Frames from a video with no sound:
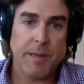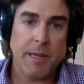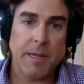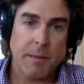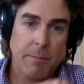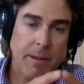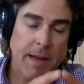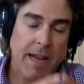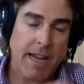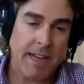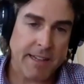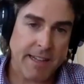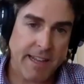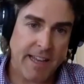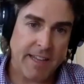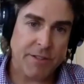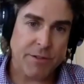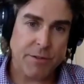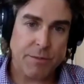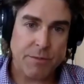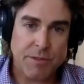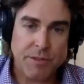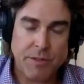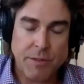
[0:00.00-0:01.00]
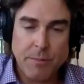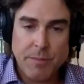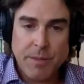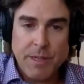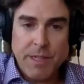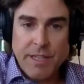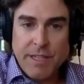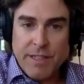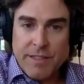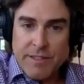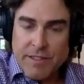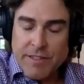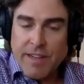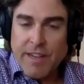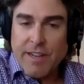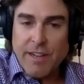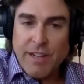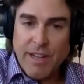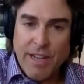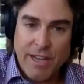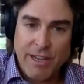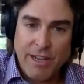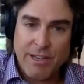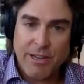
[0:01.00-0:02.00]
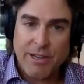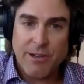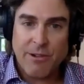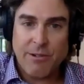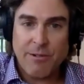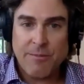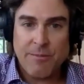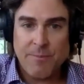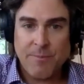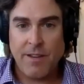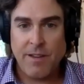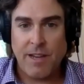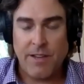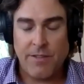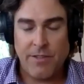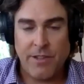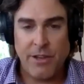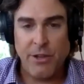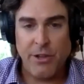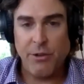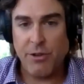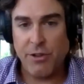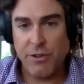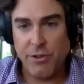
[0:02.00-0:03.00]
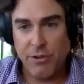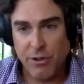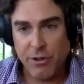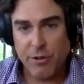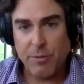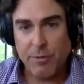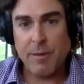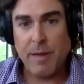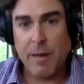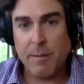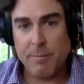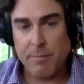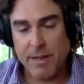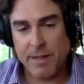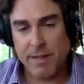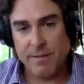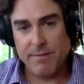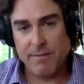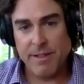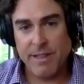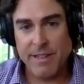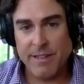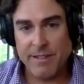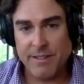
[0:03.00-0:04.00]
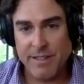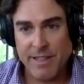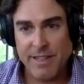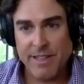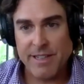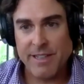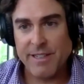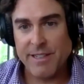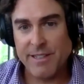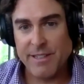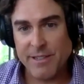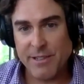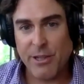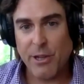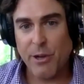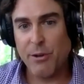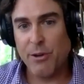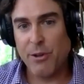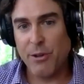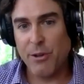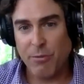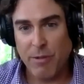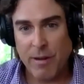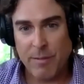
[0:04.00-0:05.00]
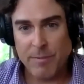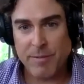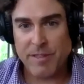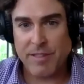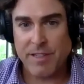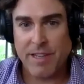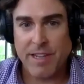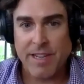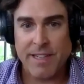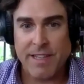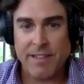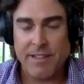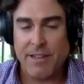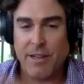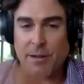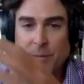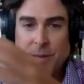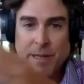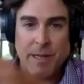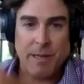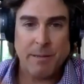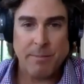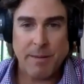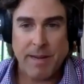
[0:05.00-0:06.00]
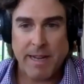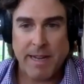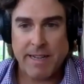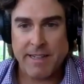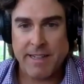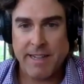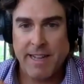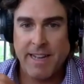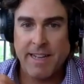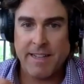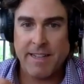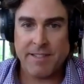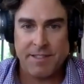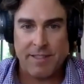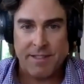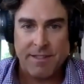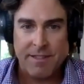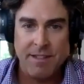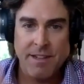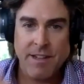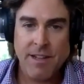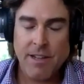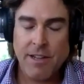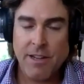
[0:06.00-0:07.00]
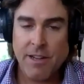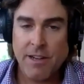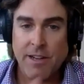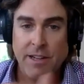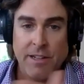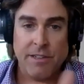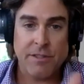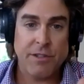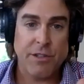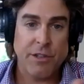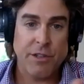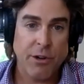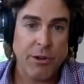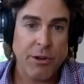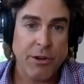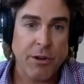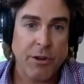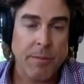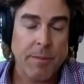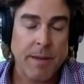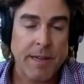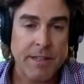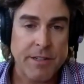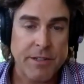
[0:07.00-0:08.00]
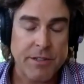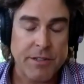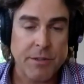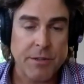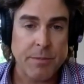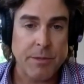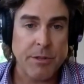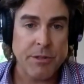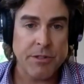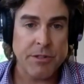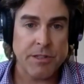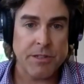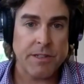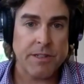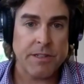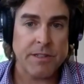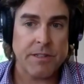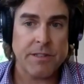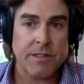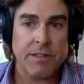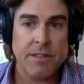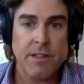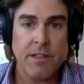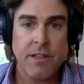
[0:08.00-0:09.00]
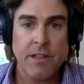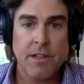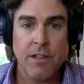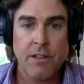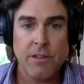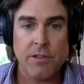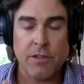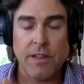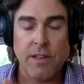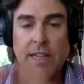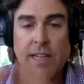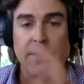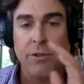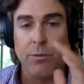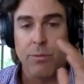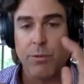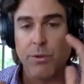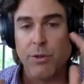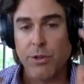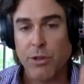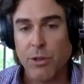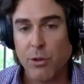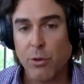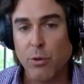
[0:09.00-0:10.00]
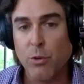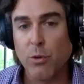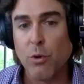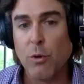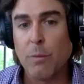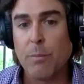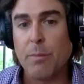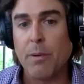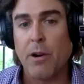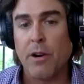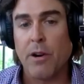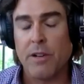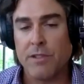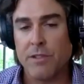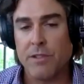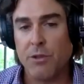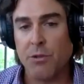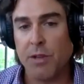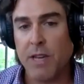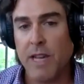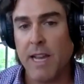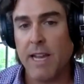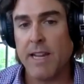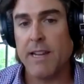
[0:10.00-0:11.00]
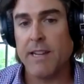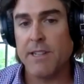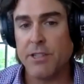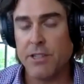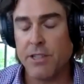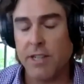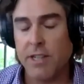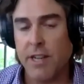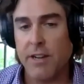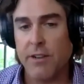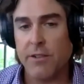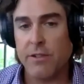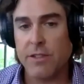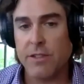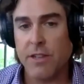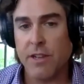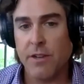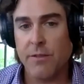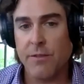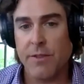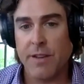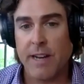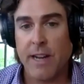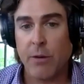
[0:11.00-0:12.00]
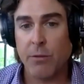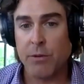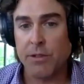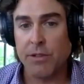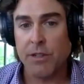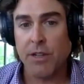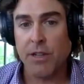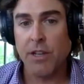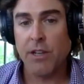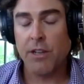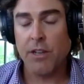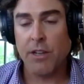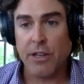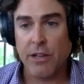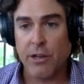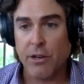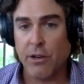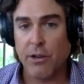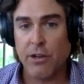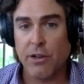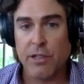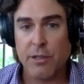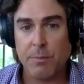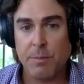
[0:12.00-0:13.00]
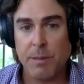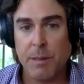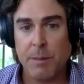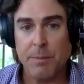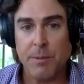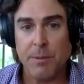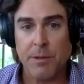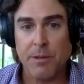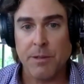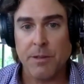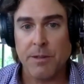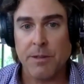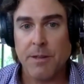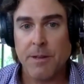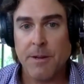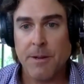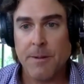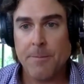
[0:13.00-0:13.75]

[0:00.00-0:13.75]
on a podcast from somebody in San Diego and then you can look me up on LinkedIn, go to the website, hear me in a podcast, and next thing you know, you're on my distribution list. So that's the really cool part is you can educate yourself. And I would encourage people,